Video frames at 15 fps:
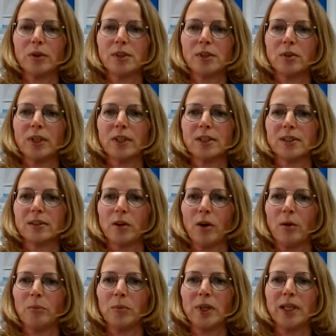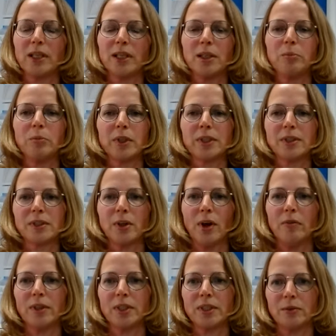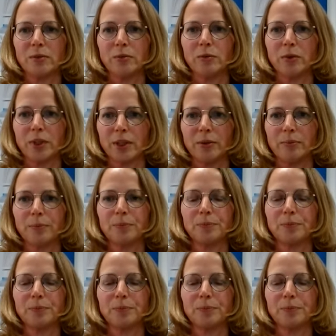so it's completely preservative-free.